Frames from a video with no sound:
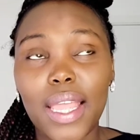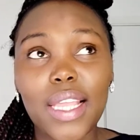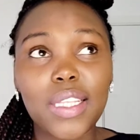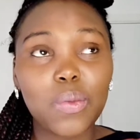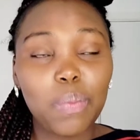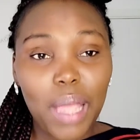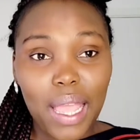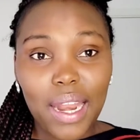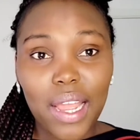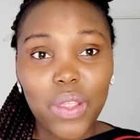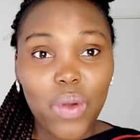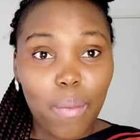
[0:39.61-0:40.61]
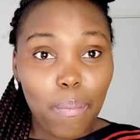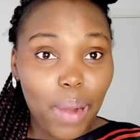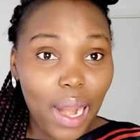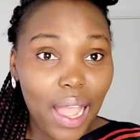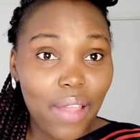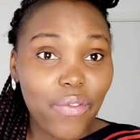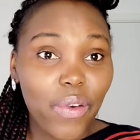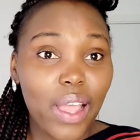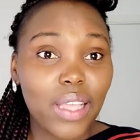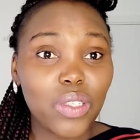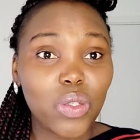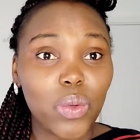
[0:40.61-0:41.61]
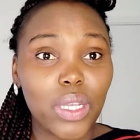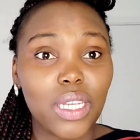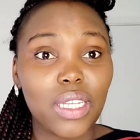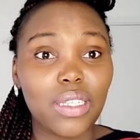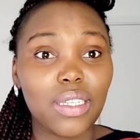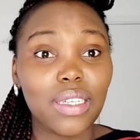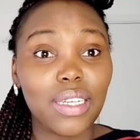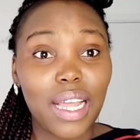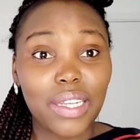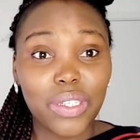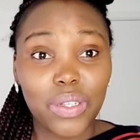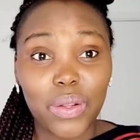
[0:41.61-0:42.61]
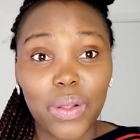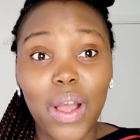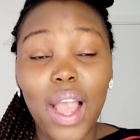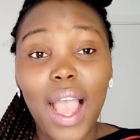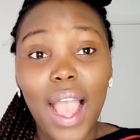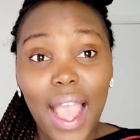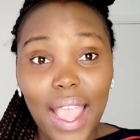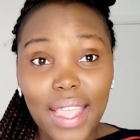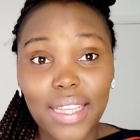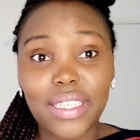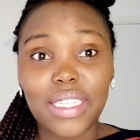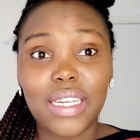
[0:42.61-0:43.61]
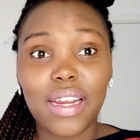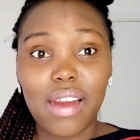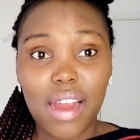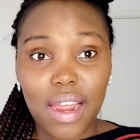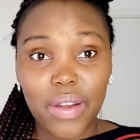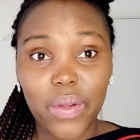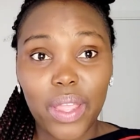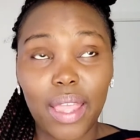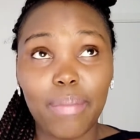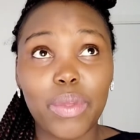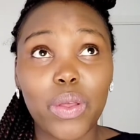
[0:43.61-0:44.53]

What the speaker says: it's better you apply for a Swedish national ID card, okay?